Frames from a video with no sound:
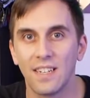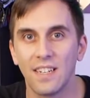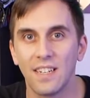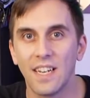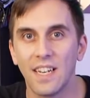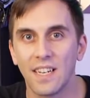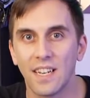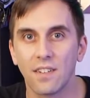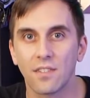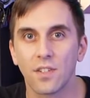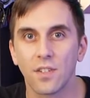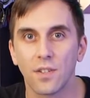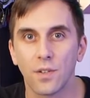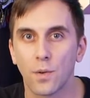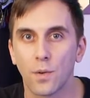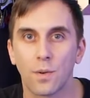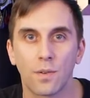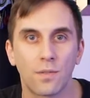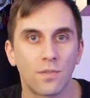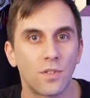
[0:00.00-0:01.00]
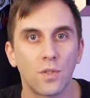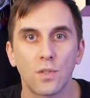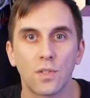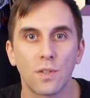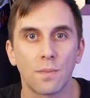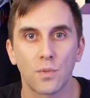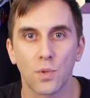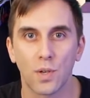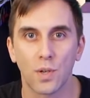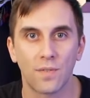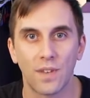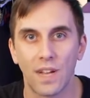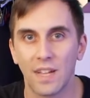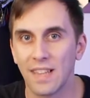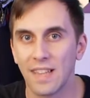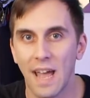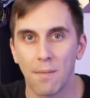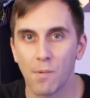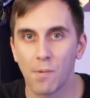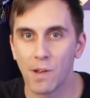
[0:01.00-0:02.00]
needing to do some sort of
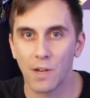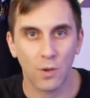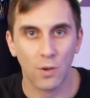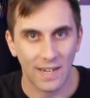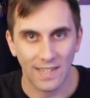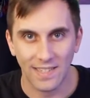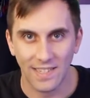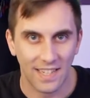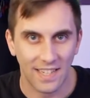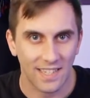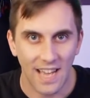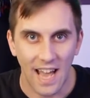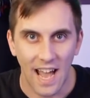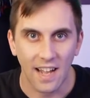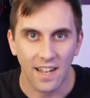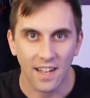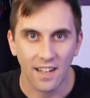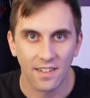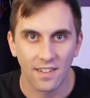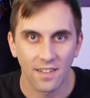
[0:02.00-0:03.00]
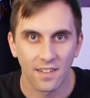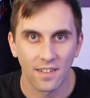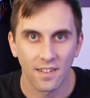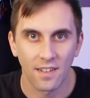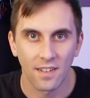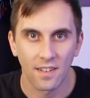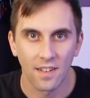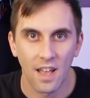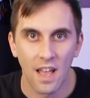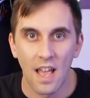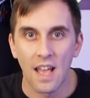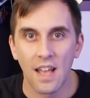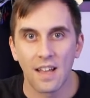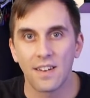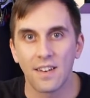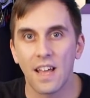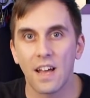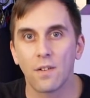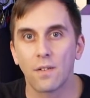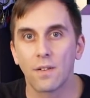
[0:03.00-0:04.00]
elaborate crazy attack.
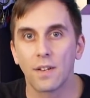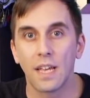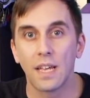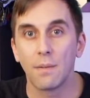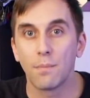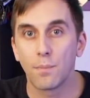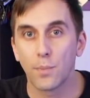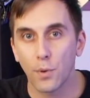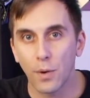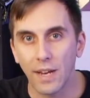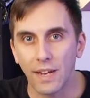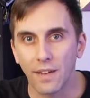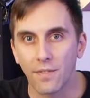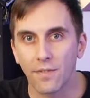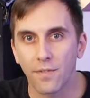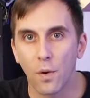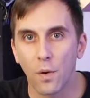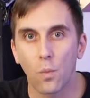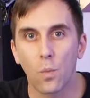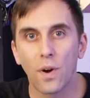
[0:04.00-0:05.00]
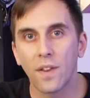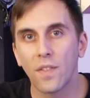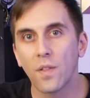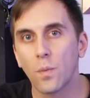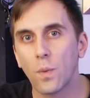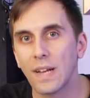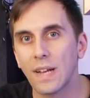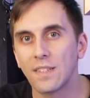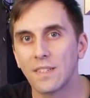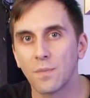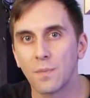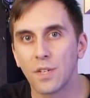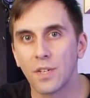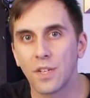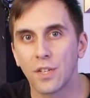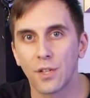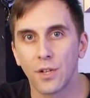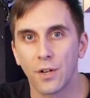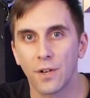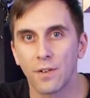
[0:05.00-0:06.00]
Now, in brief, one of the ways someone
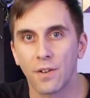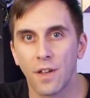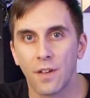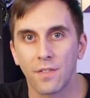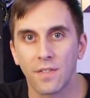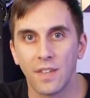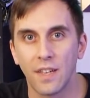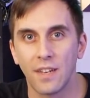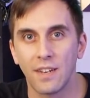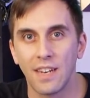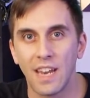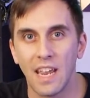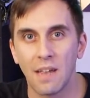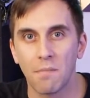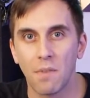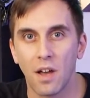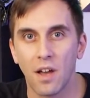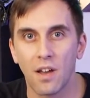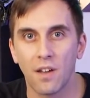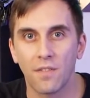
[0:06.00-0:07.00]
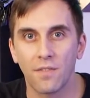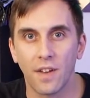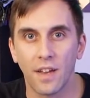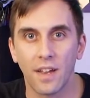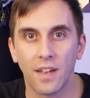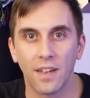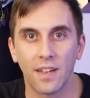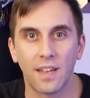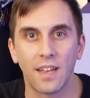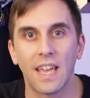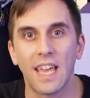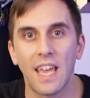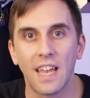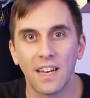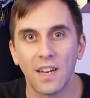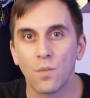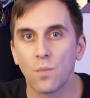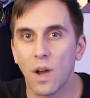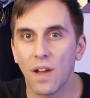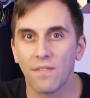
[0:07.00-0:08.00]
could learn the name of a
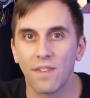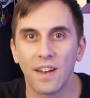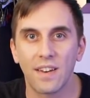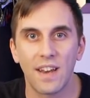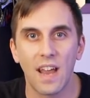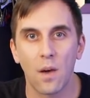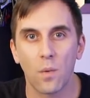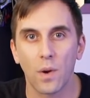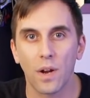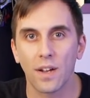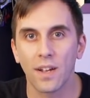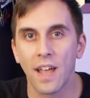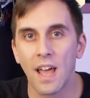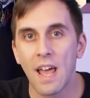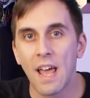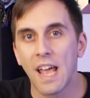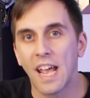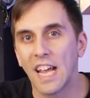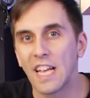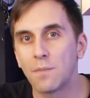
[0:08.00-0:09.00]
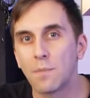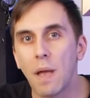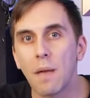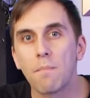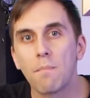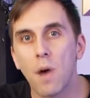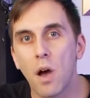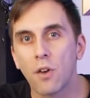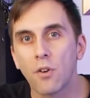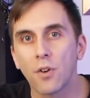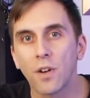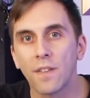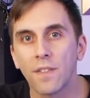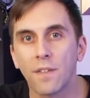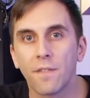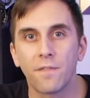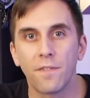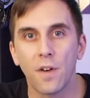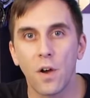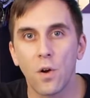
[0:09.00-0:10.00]
hidden Wi-Fi network is by monitoring
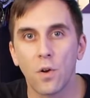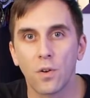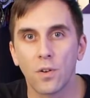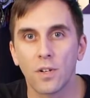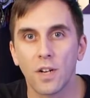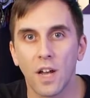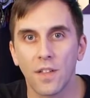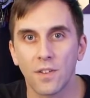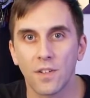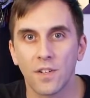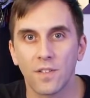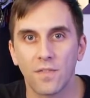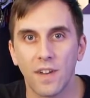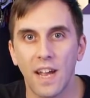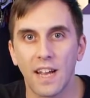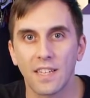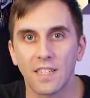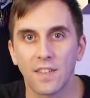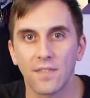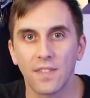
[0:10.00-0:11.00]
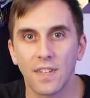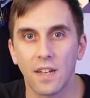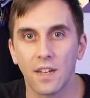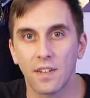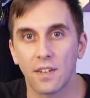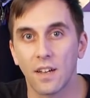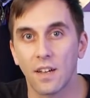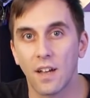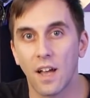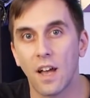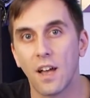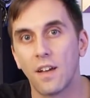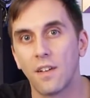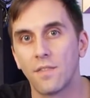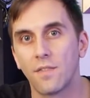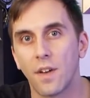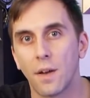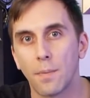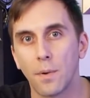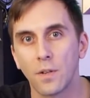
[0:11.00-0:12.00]
the phone or other device of a,
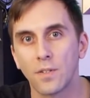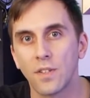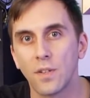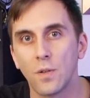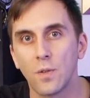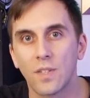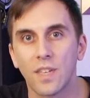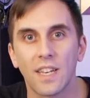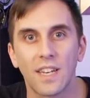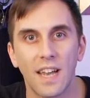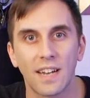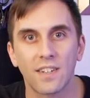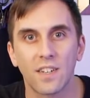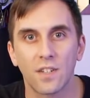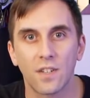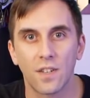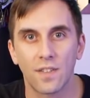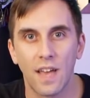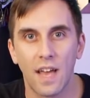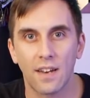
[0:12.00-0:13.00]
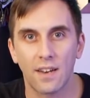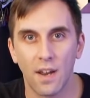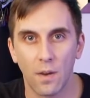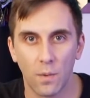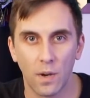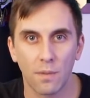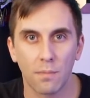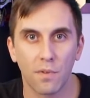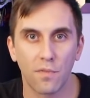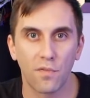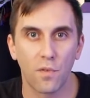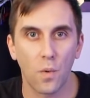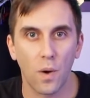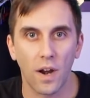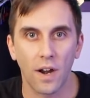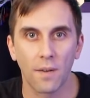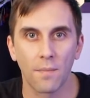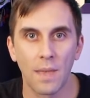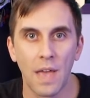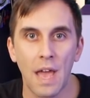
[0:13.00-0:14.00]
of a person who's connected to that network
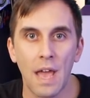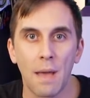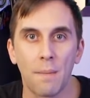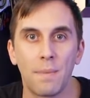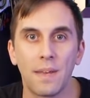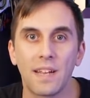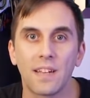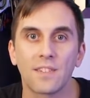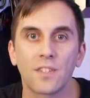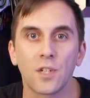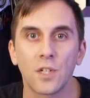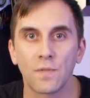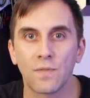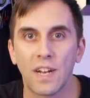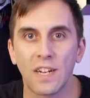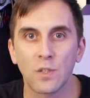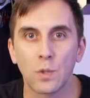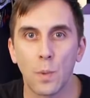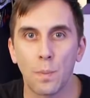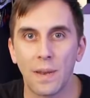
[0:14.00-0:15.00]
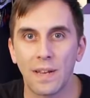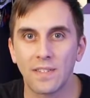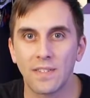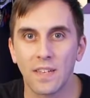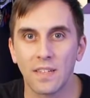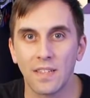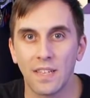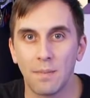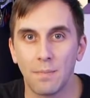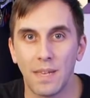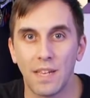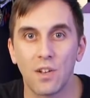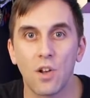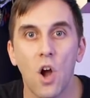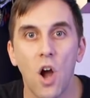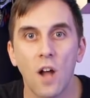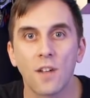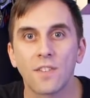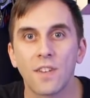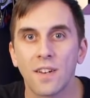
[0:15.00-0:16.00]
before, because their device will basically be
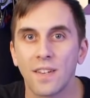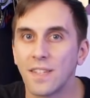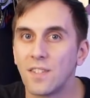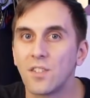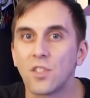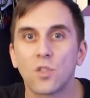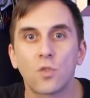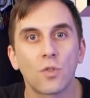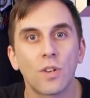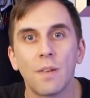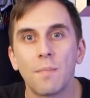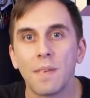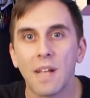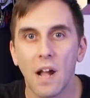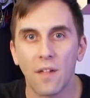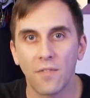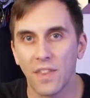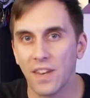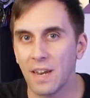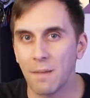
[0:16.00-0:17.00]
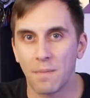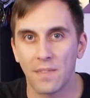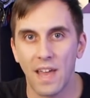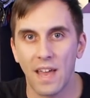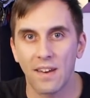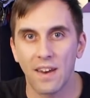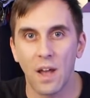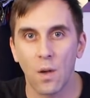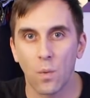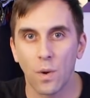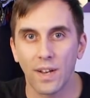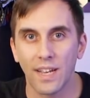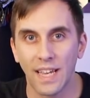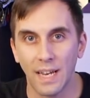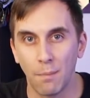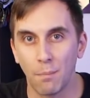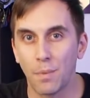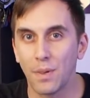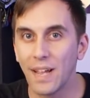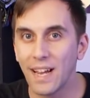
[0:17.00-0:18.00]
constantly screaming out the name of that network
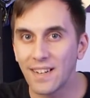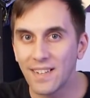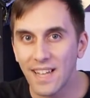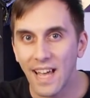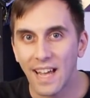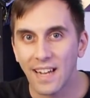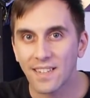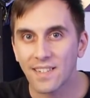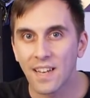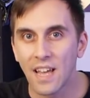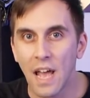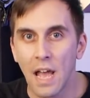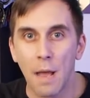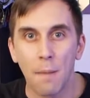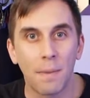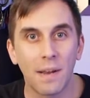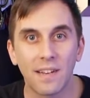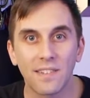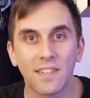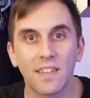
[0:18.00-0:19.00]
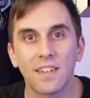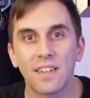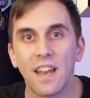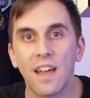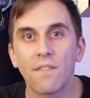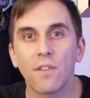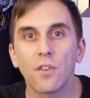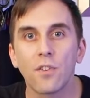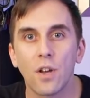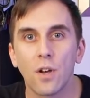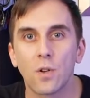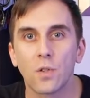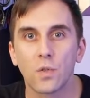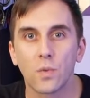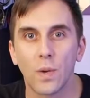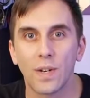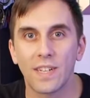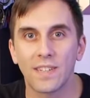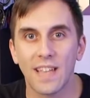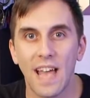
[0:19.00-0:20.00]
in plain text because it never knows
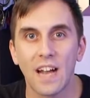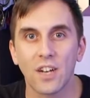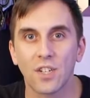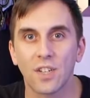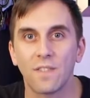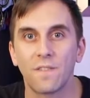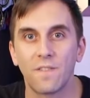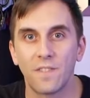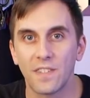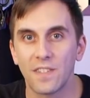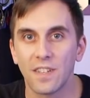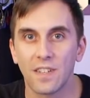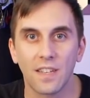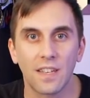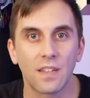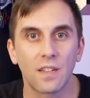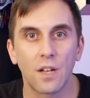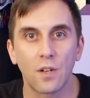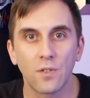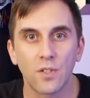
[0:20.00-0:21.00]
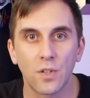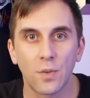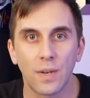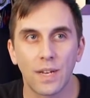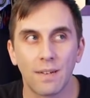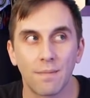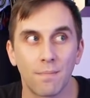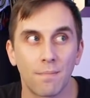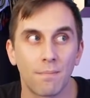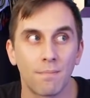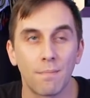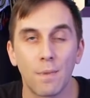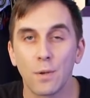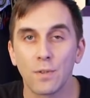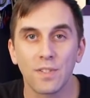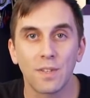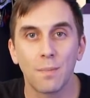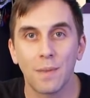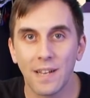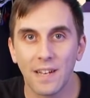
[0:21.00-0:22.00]
when it's actually physically close to it,
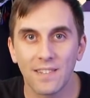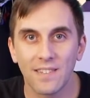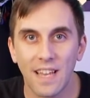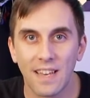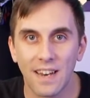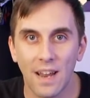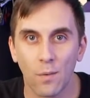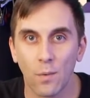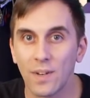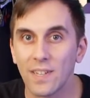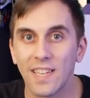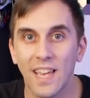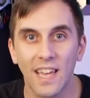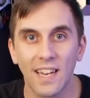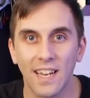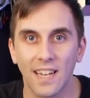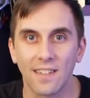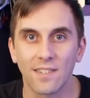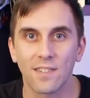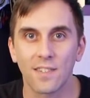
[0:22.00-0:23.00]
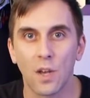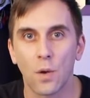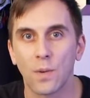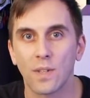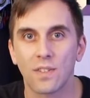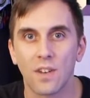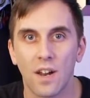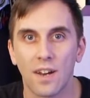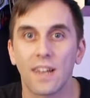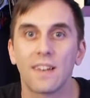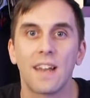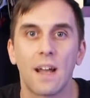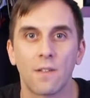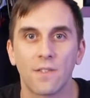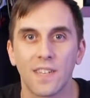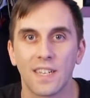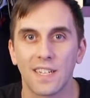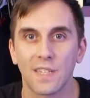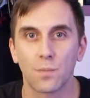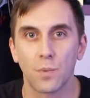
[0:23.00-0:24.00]
mostly because that network's hidden, so it's not
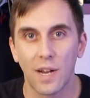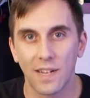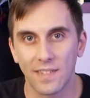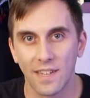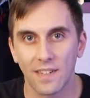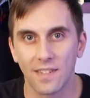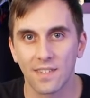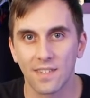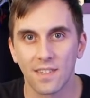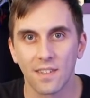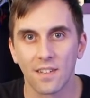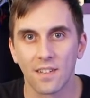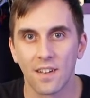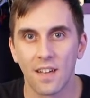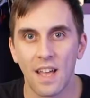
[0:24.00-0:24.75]
announcing its presence.